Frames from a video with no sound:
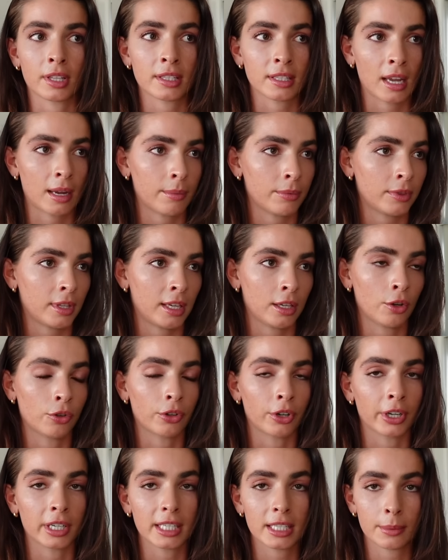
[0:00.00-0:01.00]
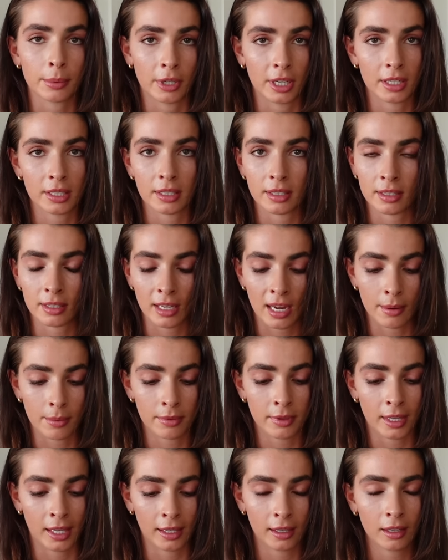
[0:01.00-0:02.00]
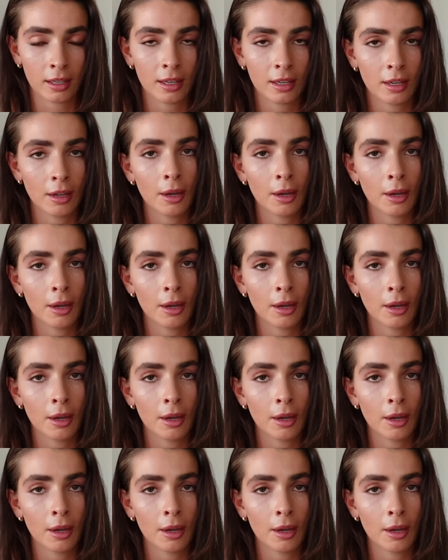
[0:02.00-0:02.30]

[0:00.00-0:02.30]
same thing or experienced the same thing,